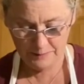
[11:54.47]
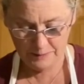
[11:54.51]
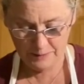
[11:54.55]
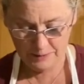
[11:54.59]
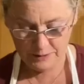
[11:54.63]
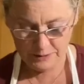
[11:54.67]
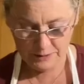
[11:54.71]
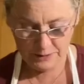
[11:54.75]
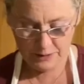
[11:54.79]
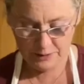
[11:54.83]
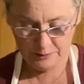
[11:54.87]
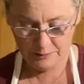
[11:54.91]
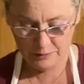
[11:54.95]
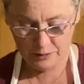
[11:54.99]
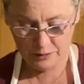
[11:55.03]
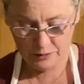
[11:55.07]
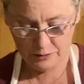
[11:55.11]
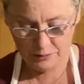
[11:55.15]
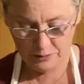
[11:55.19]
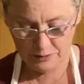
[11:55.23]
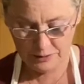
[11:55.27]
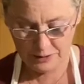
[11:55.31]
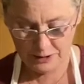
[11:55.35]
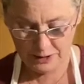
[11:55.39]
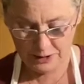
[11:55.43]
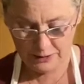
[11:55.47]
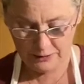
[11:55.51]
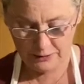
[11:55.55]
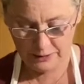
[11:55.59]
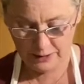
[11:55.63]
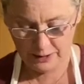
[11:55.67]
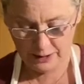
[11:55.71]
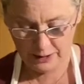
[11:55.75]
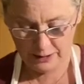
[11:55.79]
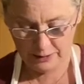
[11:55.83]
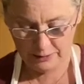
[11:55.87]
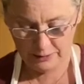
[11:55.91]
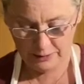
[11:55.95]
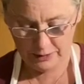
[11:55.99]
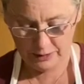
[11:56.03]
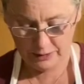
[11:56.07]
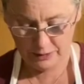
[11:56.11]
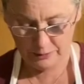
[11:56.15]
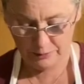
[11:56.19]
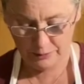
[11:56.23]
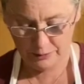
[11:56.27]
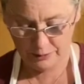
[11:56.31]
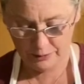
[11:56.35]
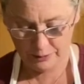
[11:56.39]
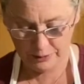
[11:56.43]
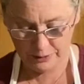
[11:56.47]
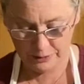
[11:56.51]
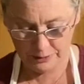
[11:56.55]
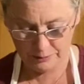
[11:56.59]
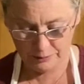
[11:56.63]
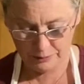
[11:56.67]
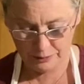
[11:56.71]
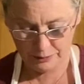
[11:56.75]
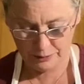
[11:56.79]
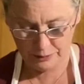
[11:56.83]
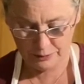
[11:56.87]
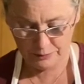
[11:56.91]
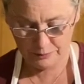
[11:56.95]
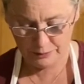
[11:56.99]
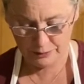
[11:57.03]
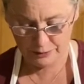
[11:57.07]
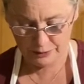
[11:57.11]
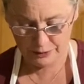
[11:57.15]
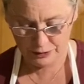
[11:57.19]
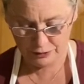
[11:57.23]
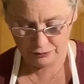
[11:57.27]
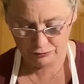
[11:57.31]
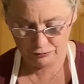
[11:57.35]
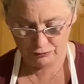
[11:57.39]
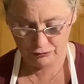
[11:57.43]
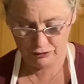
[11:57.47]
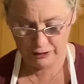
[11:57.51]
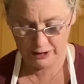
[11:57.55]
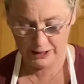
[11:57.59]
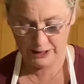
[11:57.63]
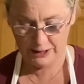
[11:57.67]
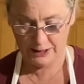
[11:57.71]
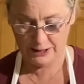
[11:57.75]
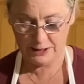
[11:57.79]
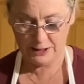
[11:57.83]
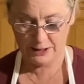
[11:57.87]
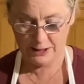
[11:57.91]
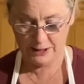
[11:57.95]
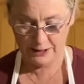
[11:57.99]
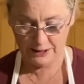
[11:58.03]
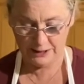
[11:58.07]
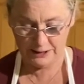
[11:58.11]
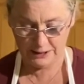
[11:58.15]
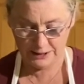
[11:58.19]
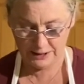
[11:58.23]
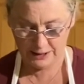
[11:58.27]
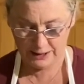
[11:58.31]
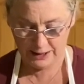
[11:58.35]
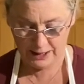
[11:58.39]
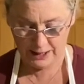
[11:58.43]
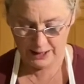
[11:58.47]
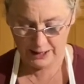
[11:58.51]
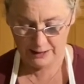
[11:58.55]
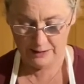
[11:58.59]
I'm holding it there and I pull it really tight again.